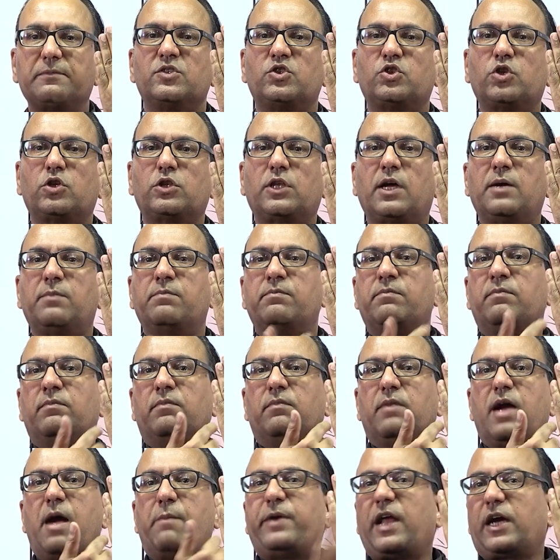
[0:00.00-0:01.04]
So thumb
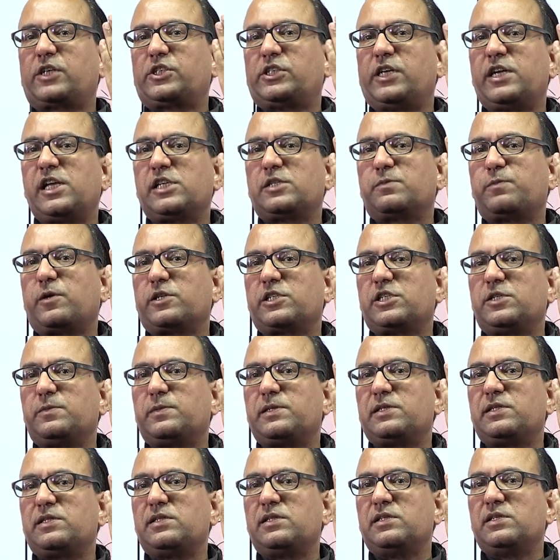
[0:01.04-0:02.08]
abduction is
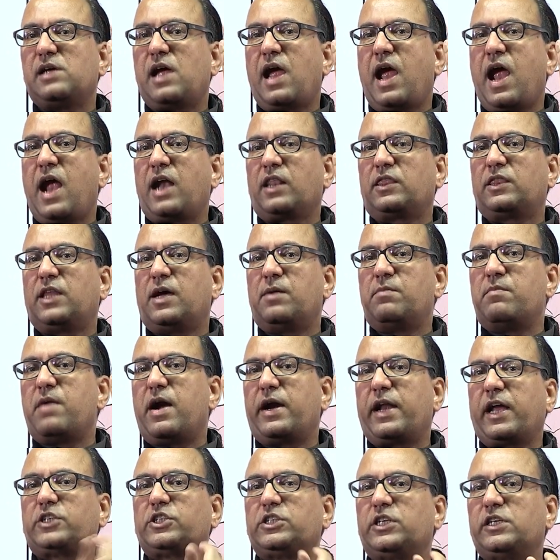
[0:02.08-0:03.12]
possible and thumb
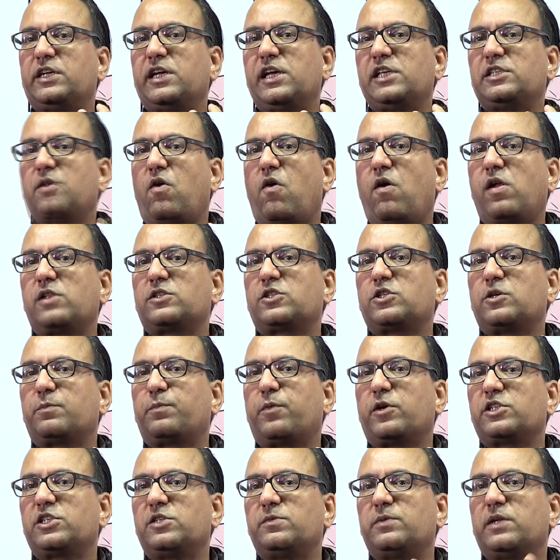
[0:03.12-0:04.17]
adduction is also
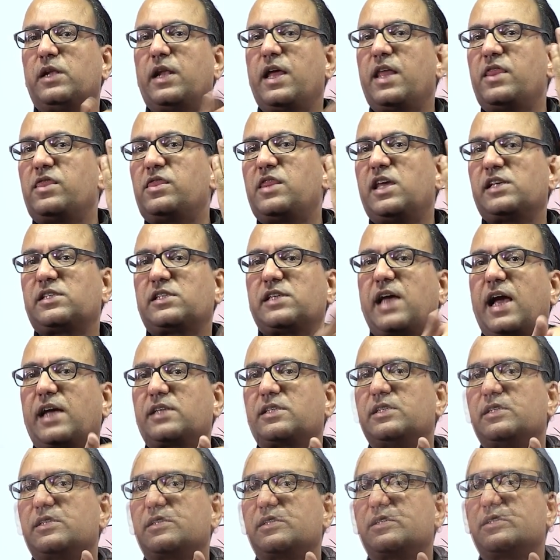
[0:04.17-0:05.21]
possible in this
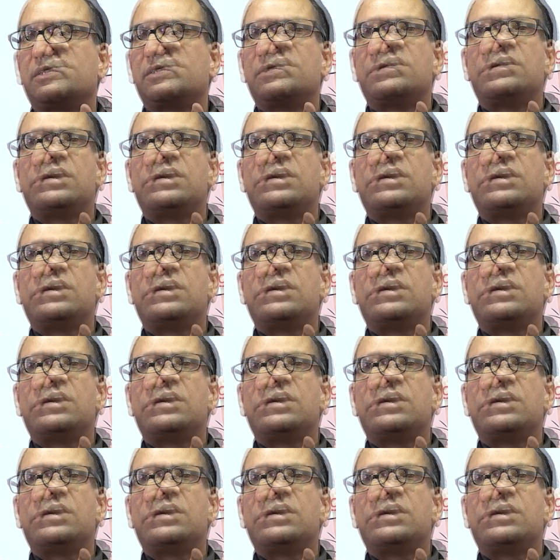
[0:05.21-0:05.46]
axis.